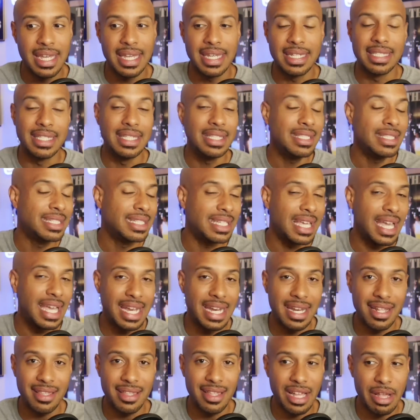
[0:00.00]
He didn't say
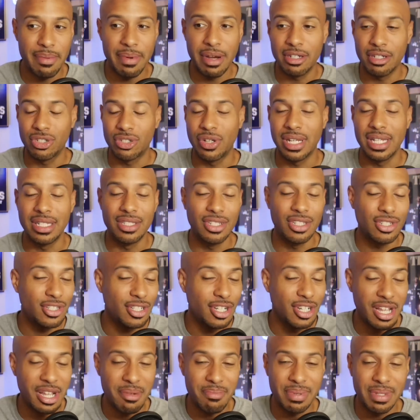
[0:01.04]
anything about
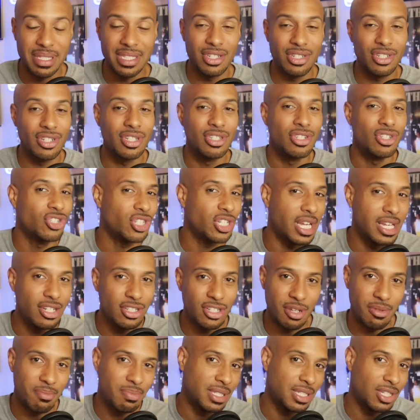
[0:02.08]
transitioning positions,
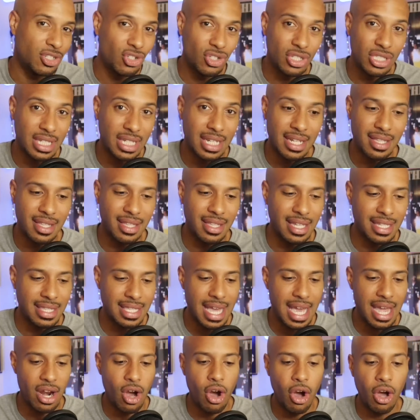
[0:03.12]
changing positions, anything like
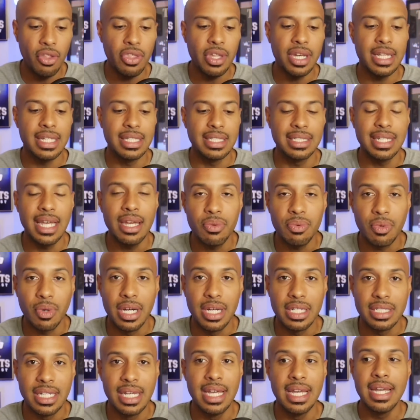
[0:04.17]
that. All that he said
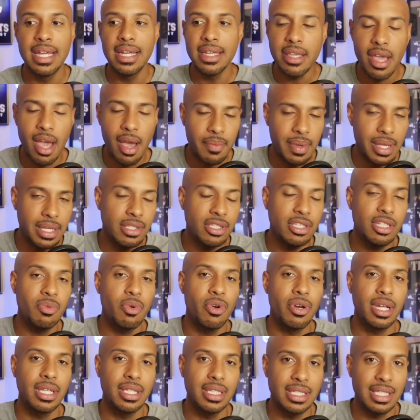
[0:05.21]
was, yeah, I'm getting some
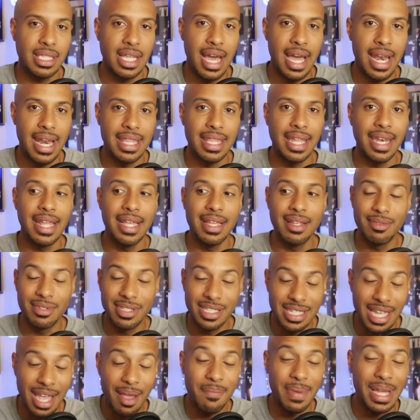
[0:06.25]
work in the slot. And then he
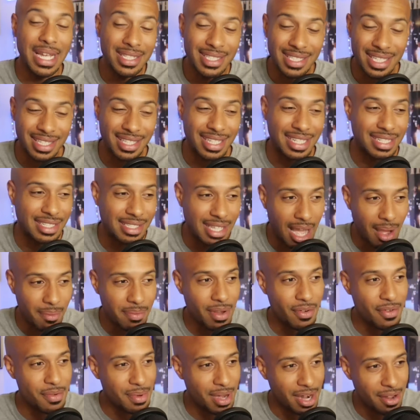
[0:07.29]
basically
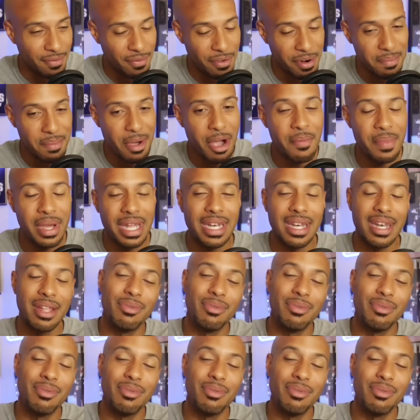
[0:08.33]
stopped everybody for a moment.